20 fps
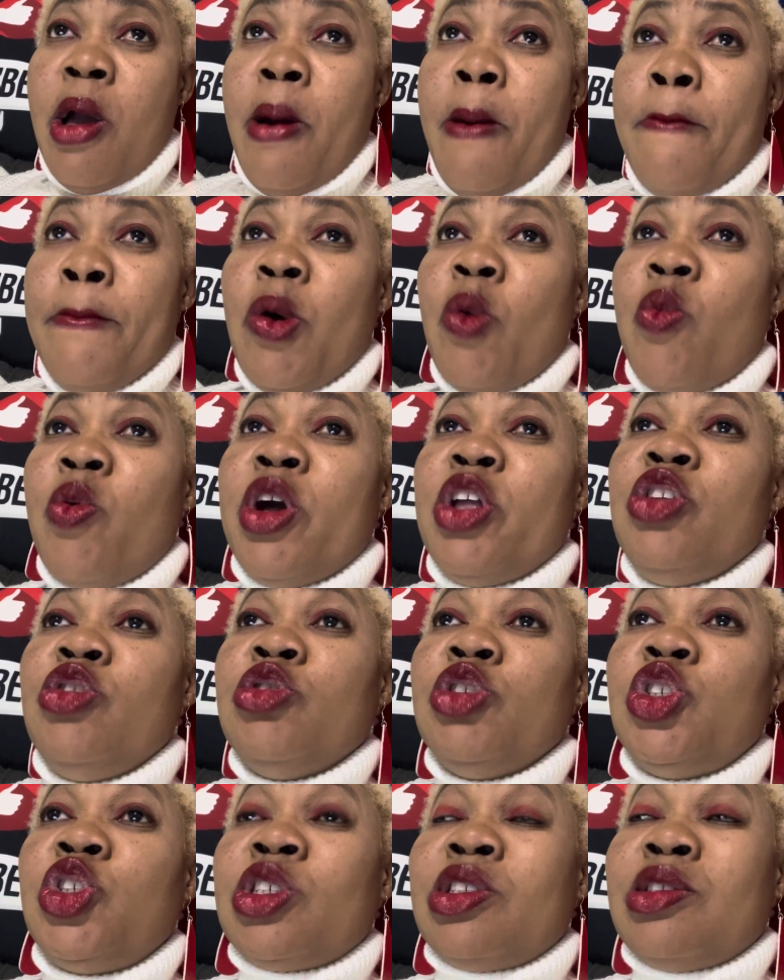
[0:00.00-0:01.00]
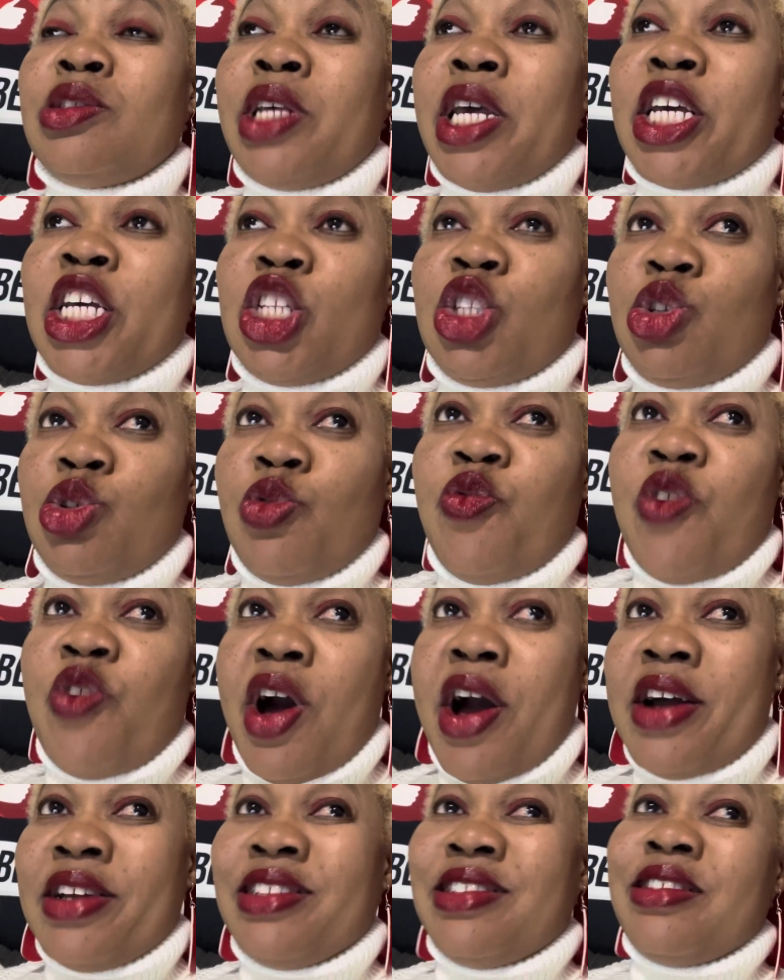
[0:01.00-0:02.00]
But when you just take it too
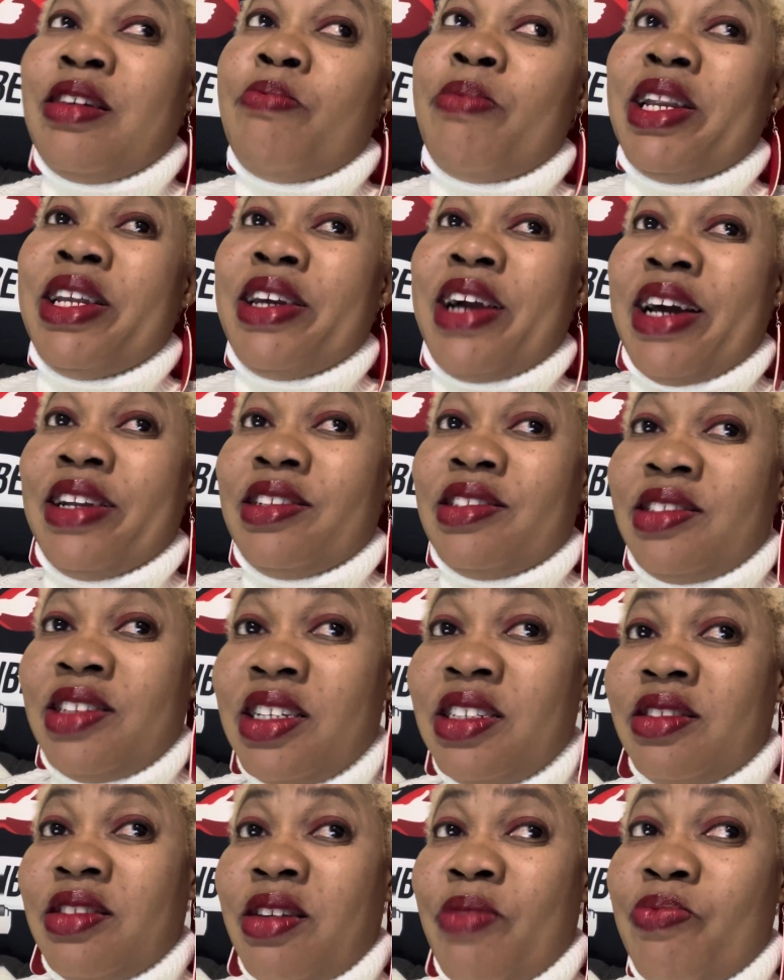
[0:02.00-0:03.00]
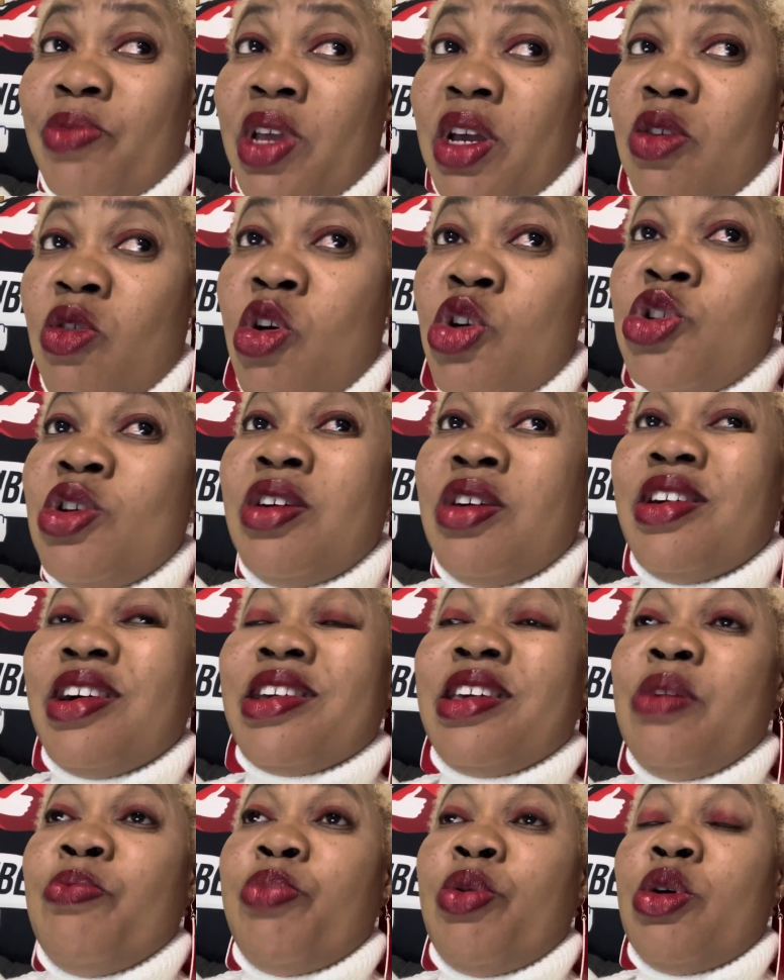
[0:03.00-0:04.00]
far, somebody got to say something or you're going to
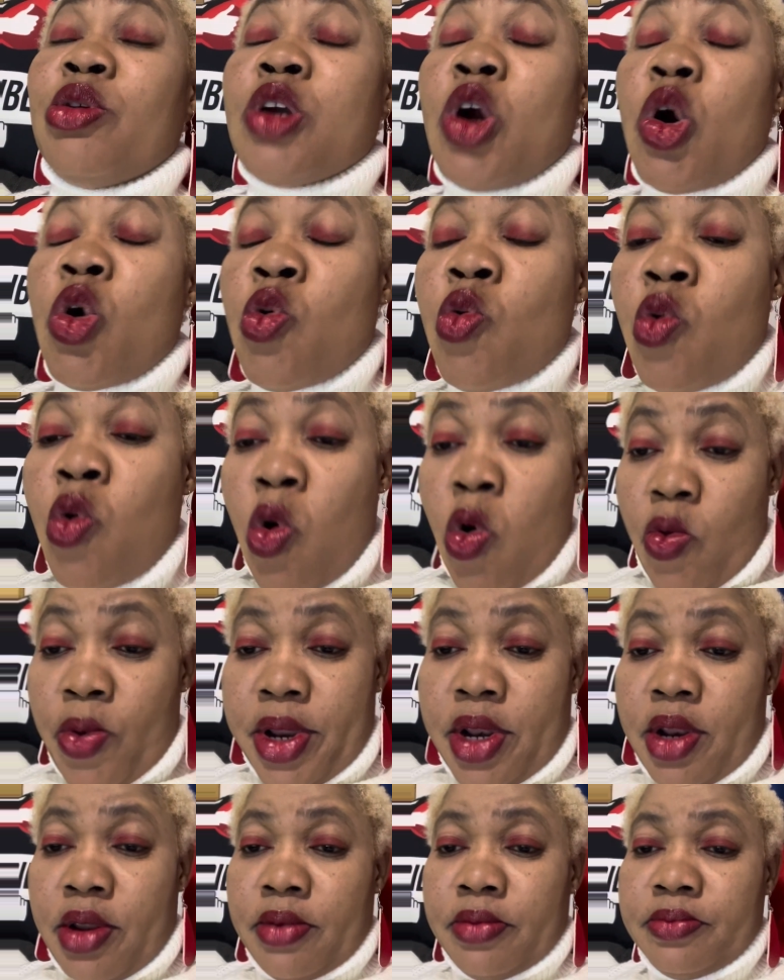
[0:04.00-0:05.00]
keep on going.